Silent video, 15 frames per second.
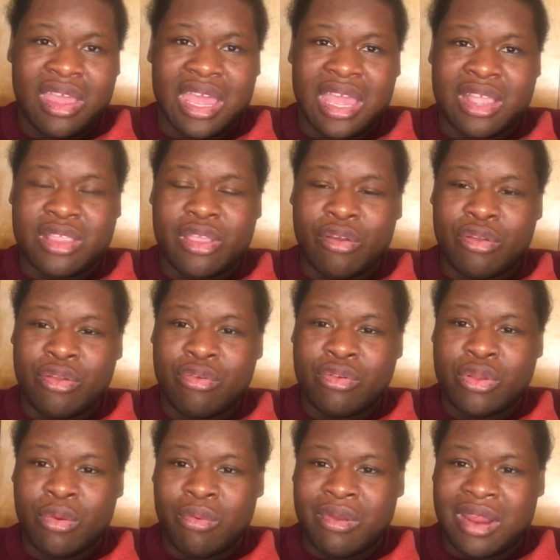until you
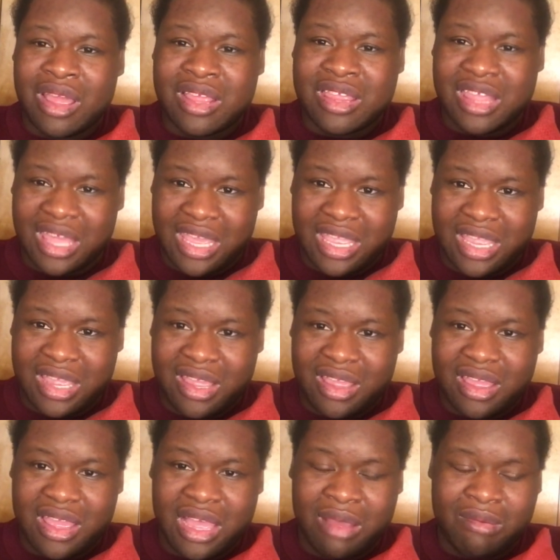do what I say.
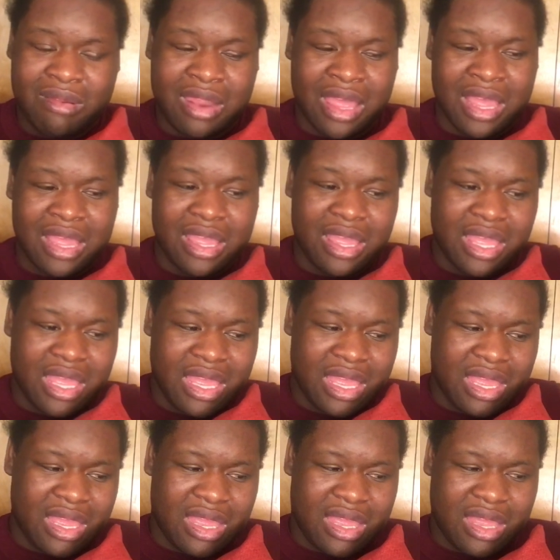I was like,
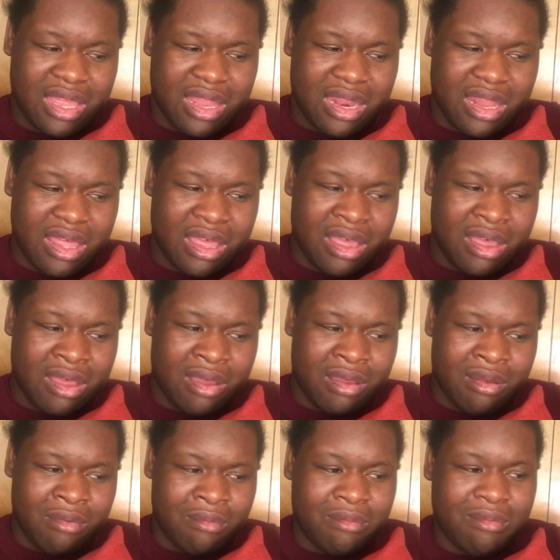
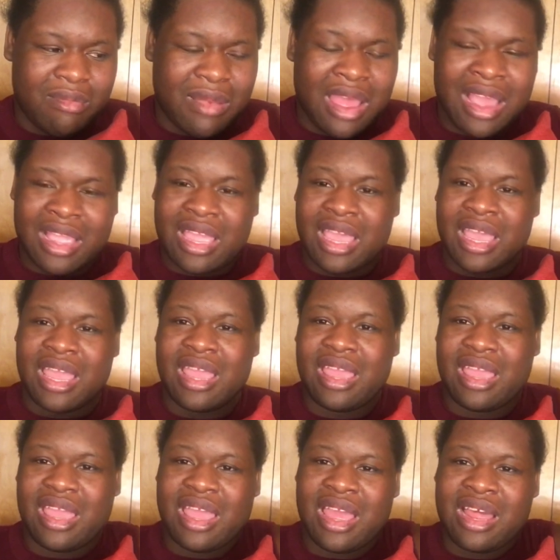um, I,
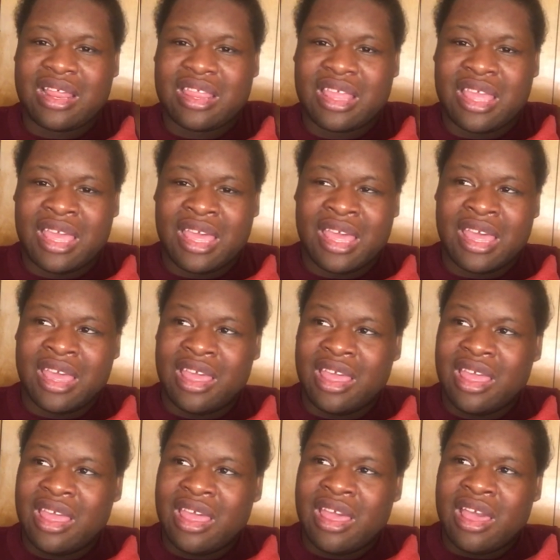I said,
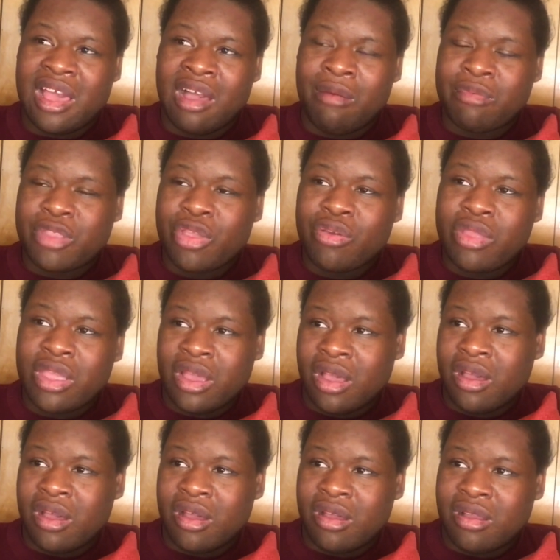I'm too
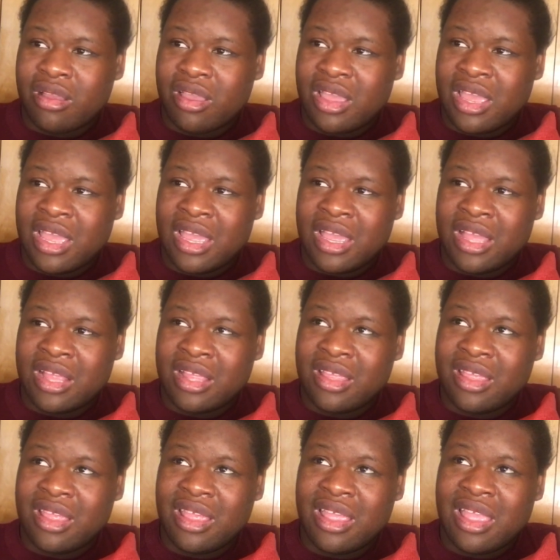young and
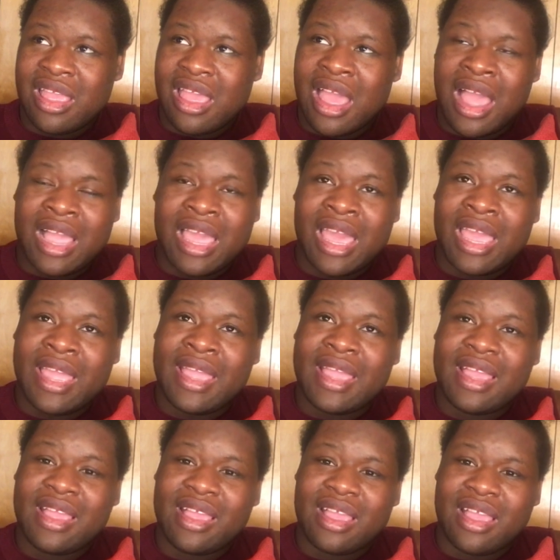I can't,
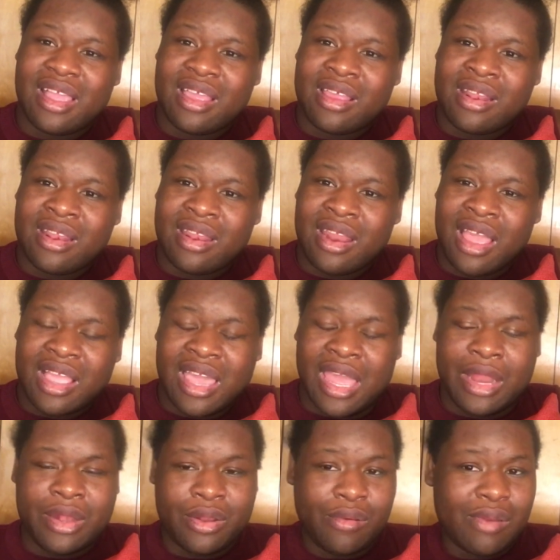and I
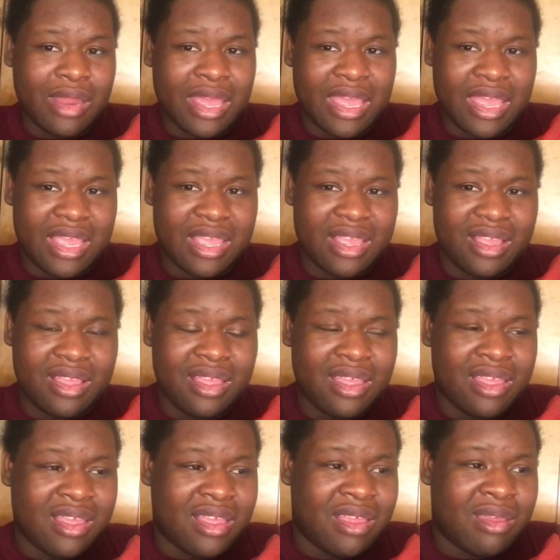can't do that.
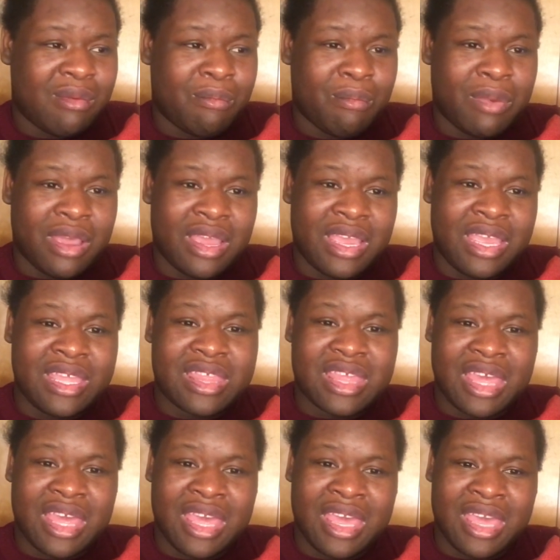But he
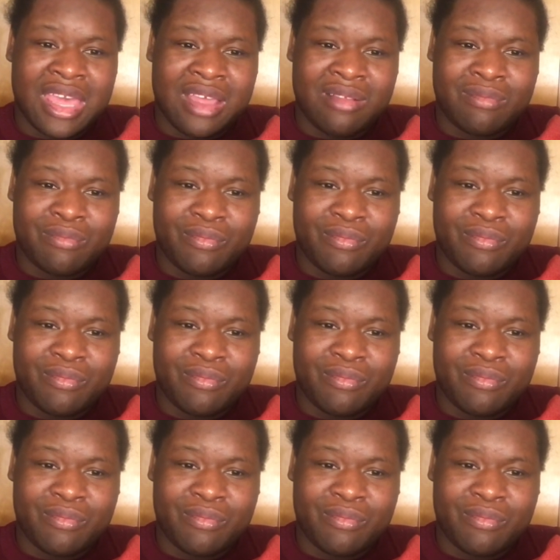said,